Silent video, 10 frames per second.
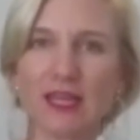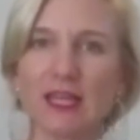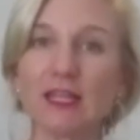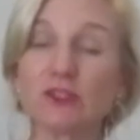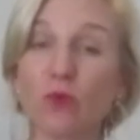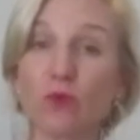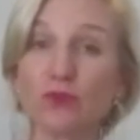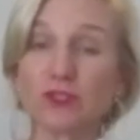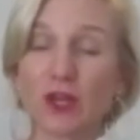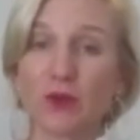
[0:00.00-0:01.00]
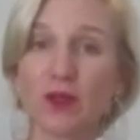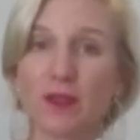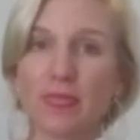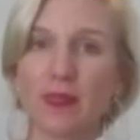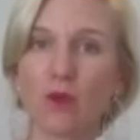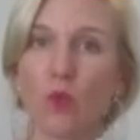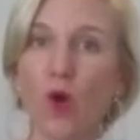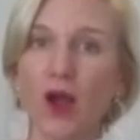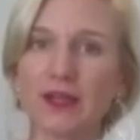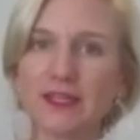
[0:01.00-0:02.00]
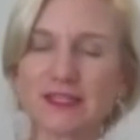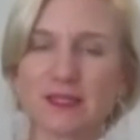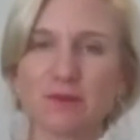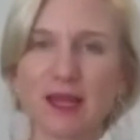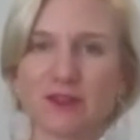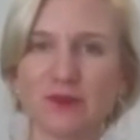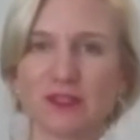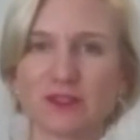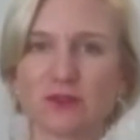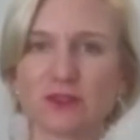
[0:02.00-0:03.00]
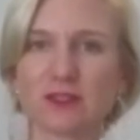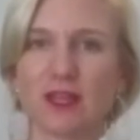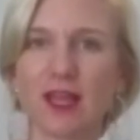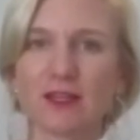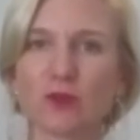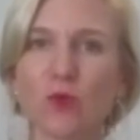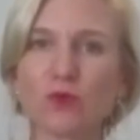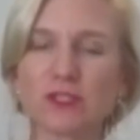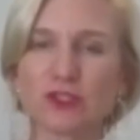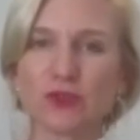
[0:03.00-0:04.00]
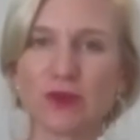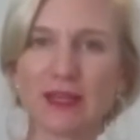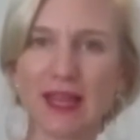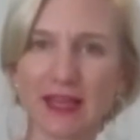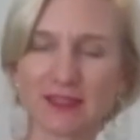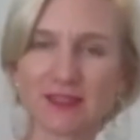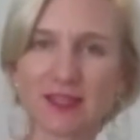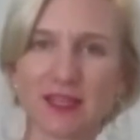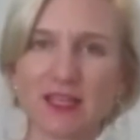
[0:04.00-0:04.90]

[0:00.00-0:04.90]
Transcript: It also widens the blood vessels and cause it to relax.